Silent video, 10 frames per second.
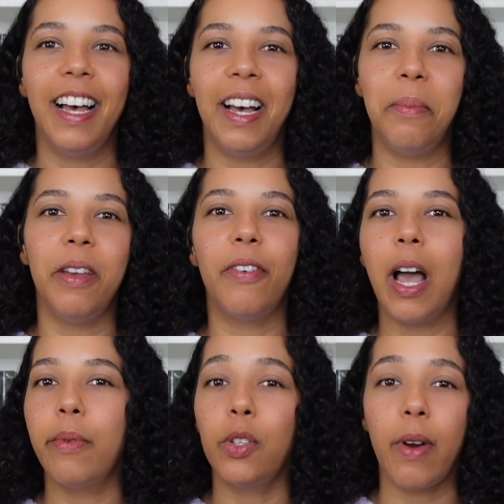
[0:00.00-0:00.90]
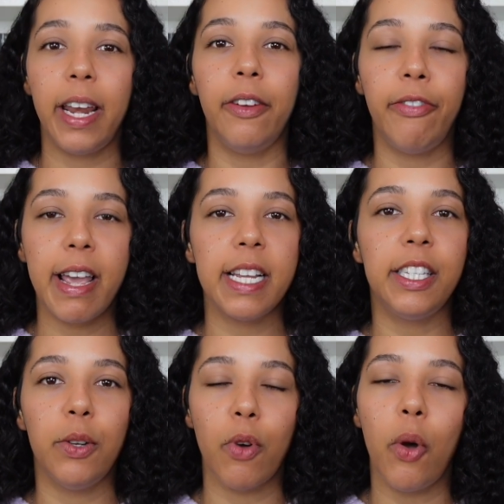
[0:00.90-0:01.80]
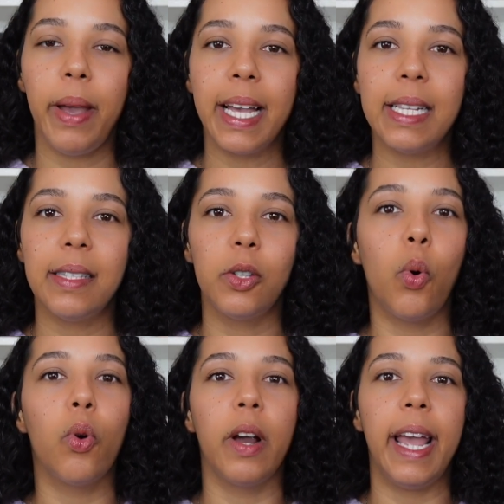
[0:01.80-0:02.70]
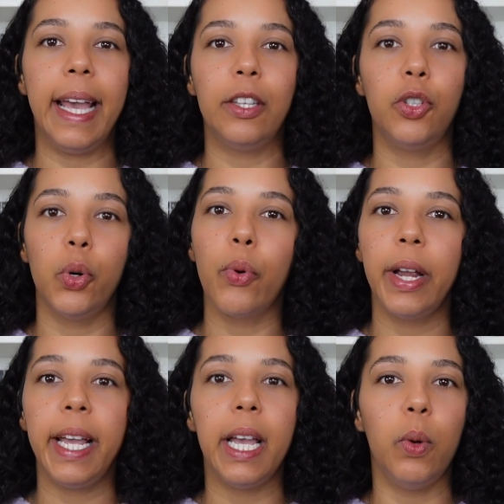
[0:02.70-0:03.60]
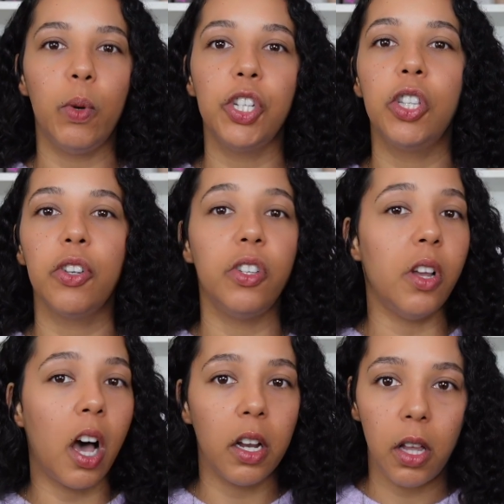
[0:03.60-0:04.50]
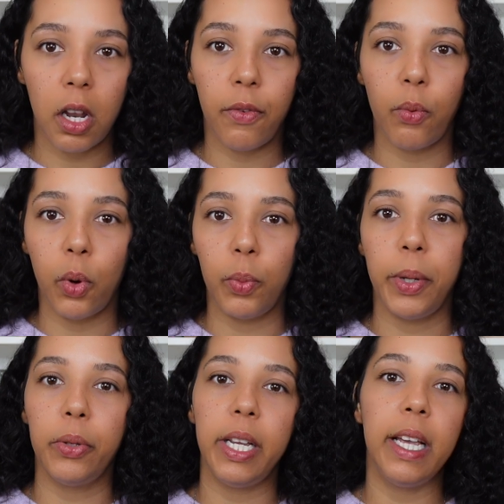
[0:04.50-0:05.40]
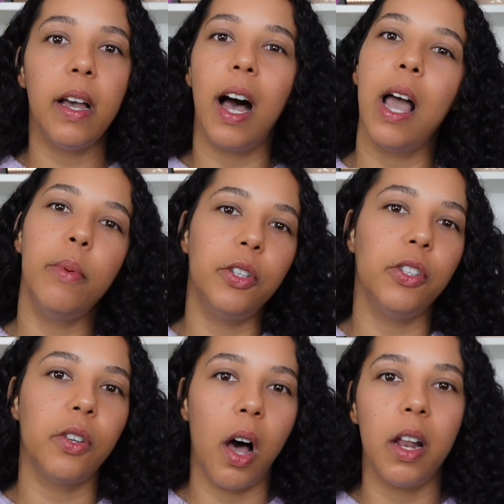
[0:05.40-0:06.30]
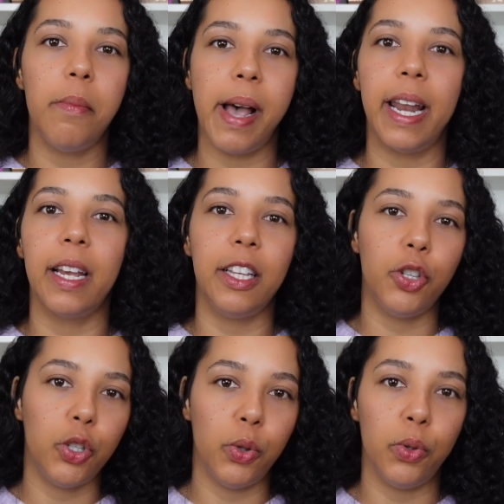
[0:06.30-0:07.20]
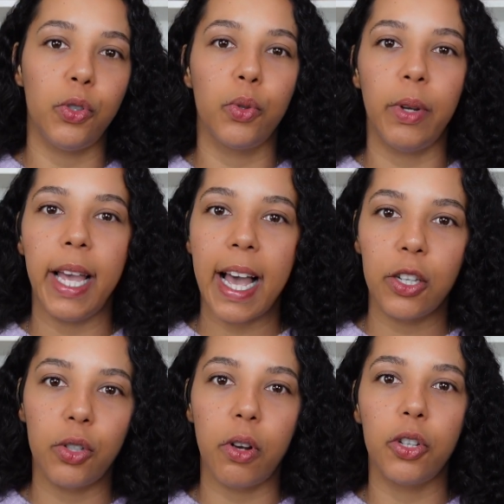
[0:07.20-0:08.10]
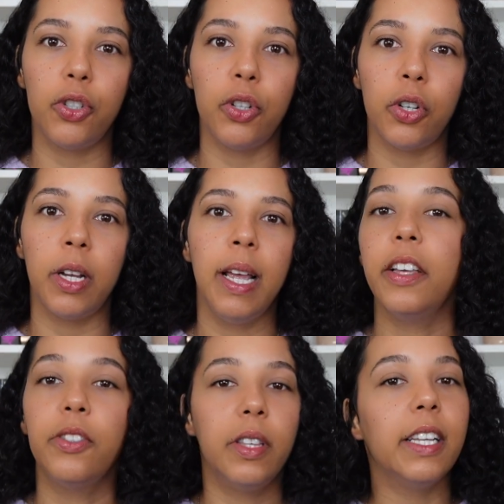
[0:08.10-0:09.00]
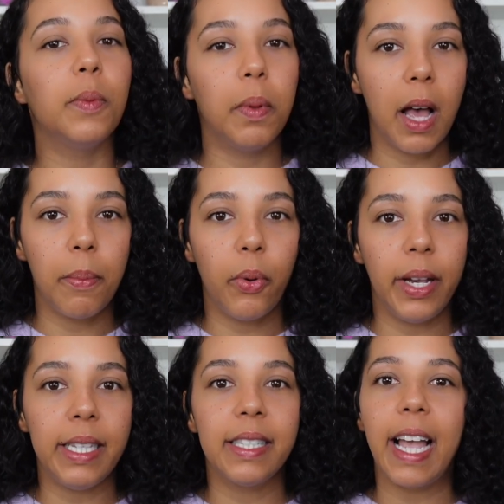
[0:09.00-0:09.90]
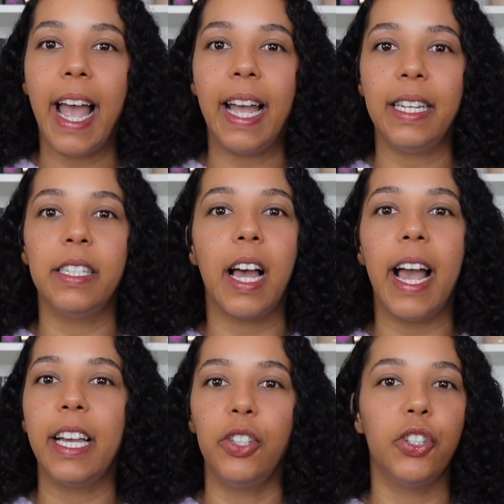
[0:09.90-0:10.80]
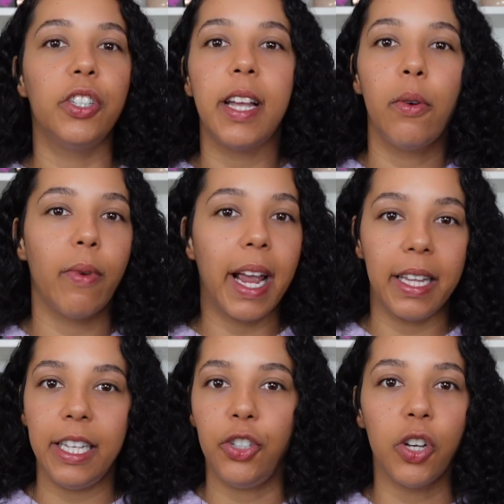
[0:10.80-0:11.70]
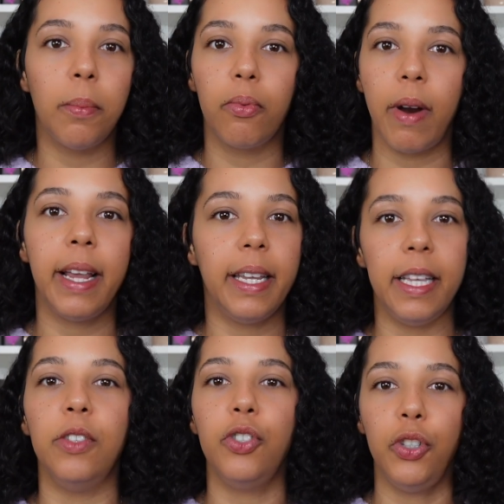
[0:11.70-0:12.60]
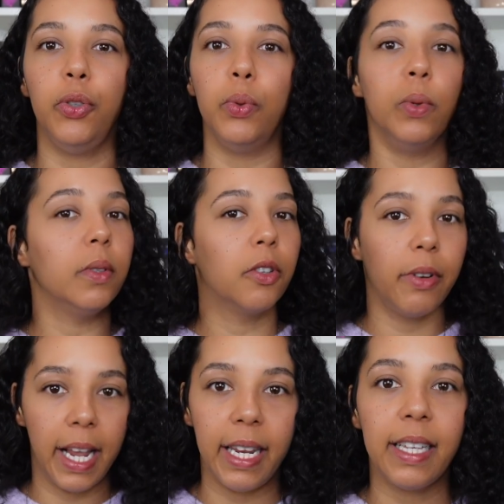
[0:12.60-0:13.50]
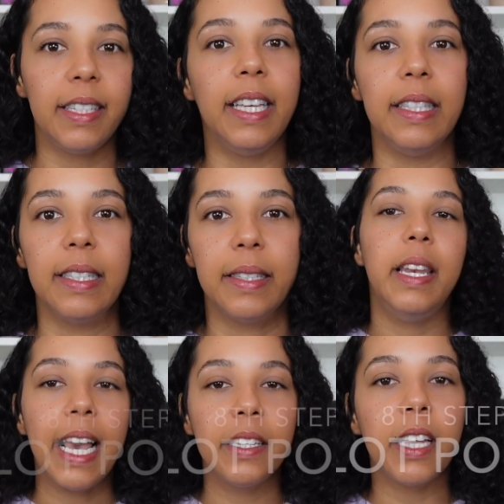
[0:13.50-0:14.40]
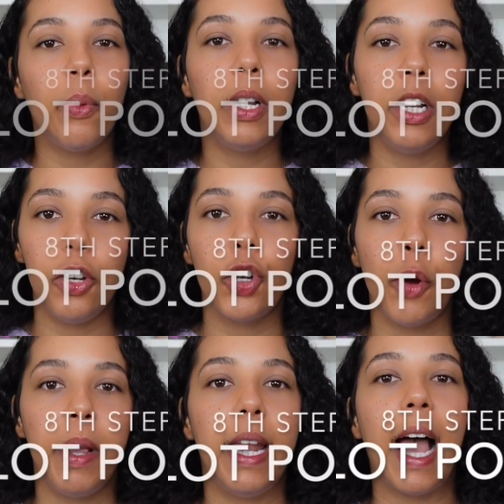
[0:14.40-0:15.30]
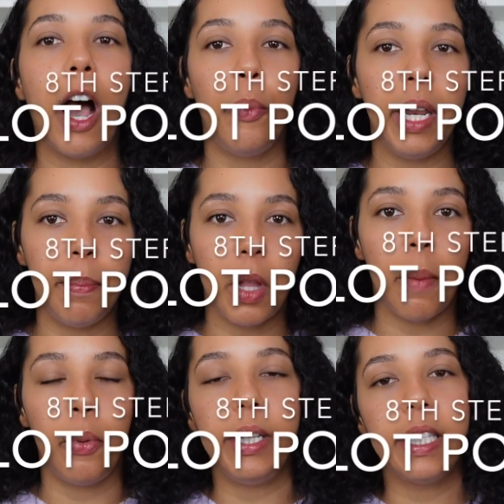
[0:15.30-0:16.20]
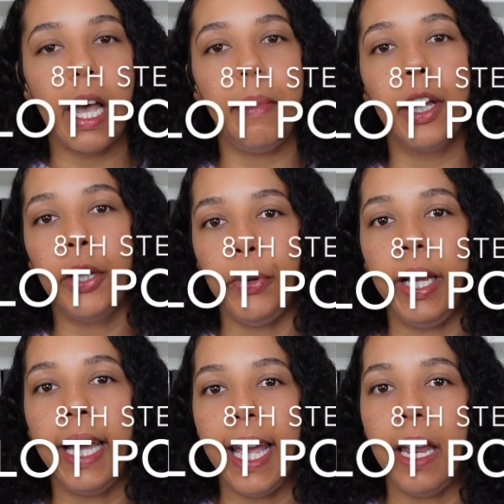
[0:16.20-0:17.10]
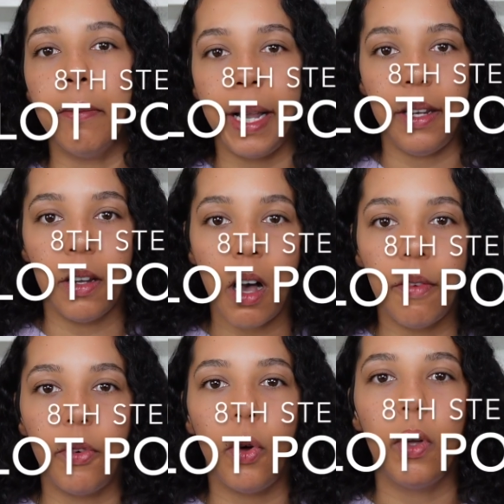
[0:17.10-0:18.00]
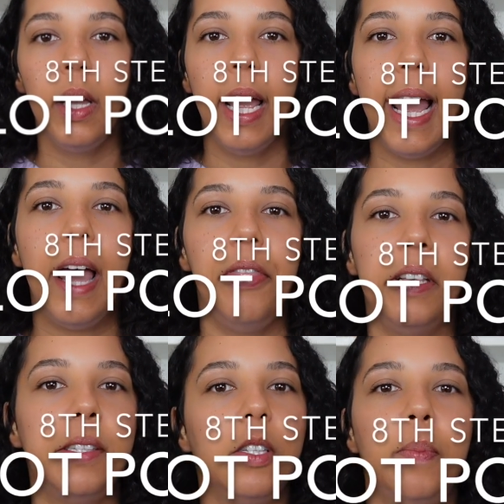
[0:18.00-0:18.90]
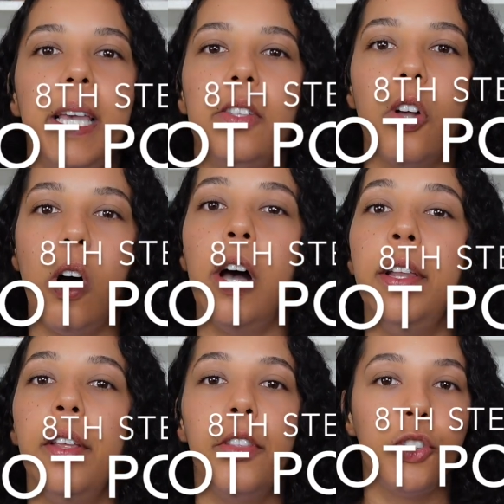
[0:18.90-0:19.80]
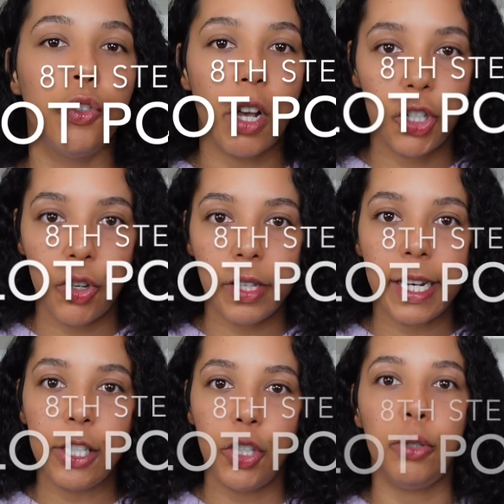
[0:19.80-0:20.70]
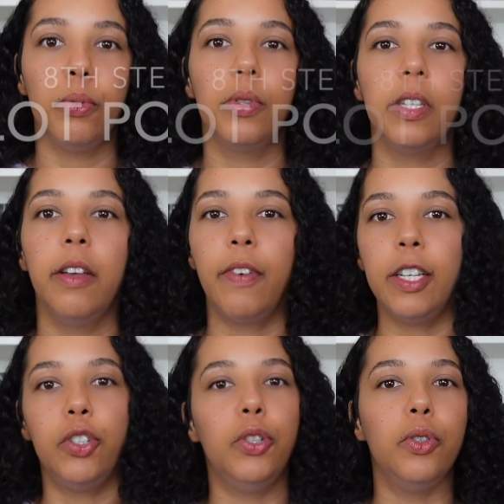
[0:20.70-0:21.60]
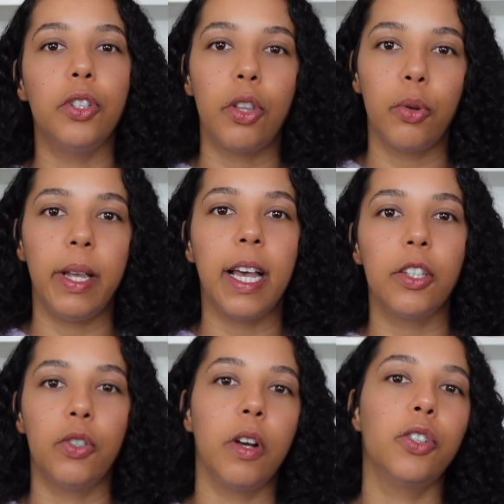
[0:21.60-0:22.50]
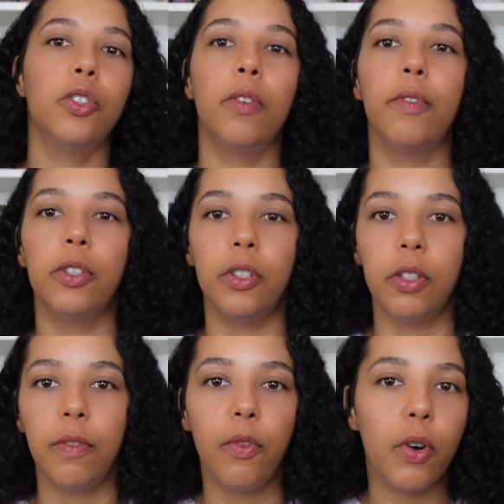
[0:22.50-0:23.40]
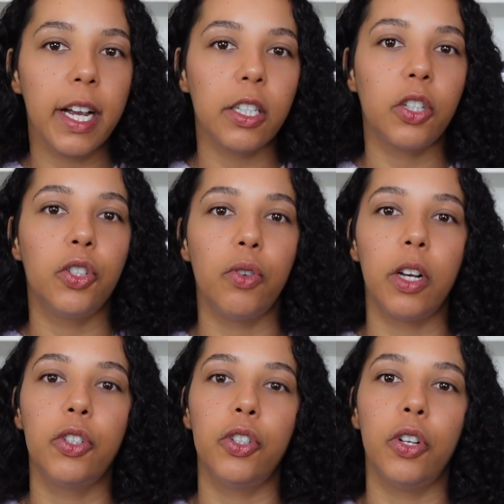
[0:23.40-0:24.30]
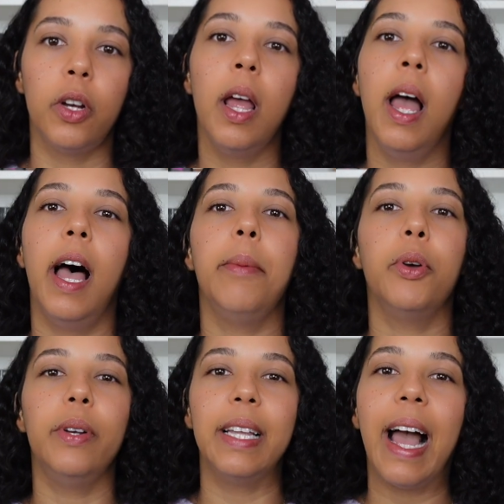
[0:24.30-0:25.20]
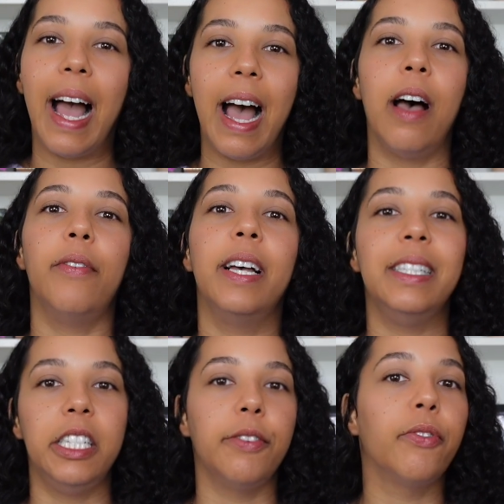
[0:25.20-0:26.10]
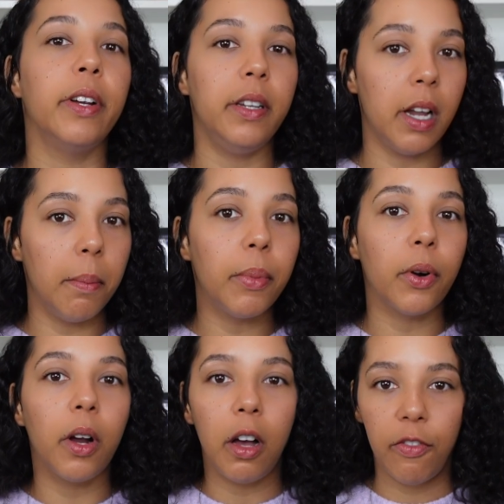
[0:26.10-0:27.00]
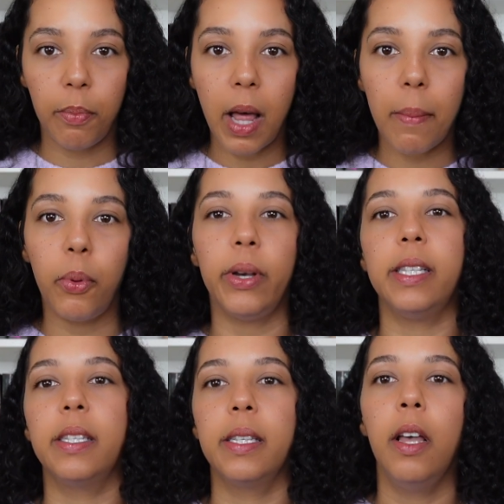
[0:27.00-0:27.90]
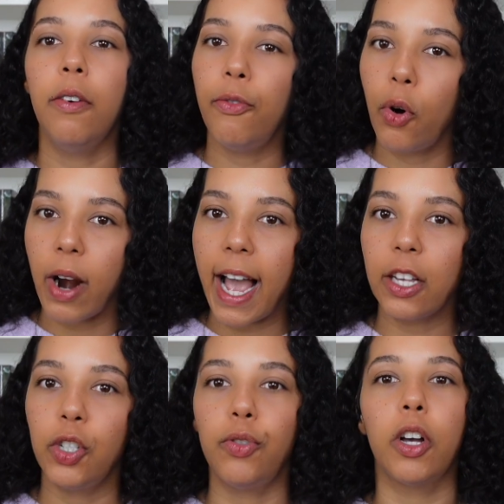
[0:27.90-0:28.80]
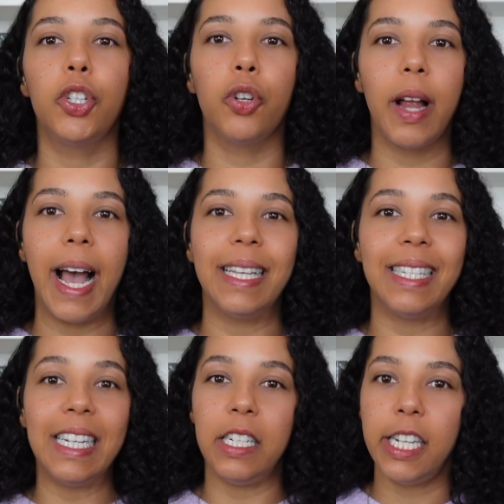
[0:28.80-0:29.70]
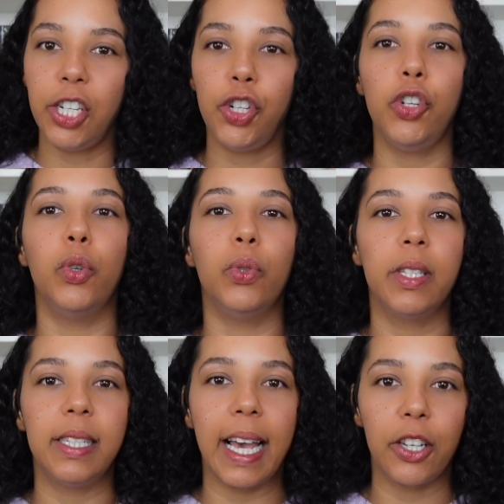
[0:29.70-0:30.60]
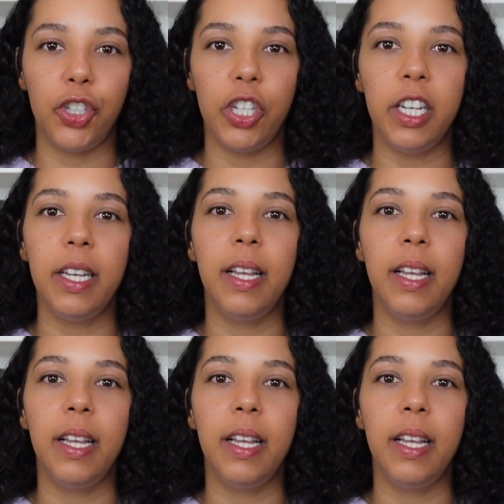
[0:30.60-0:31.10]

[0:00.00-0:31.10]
If I was writing fantasy romance or a story in which there's not a lot of world building, I would just automatically choose 3-act structure. There's less plot points and I can just directly jump right into creating scenes. Next, I want to determine how many plot points I'm including in my novel. And this is based on the structure that I choose. If I choose the 3-act structure versus the 4-act structure, I'm going to have a different number of plot points. 4-act structure has an additional section.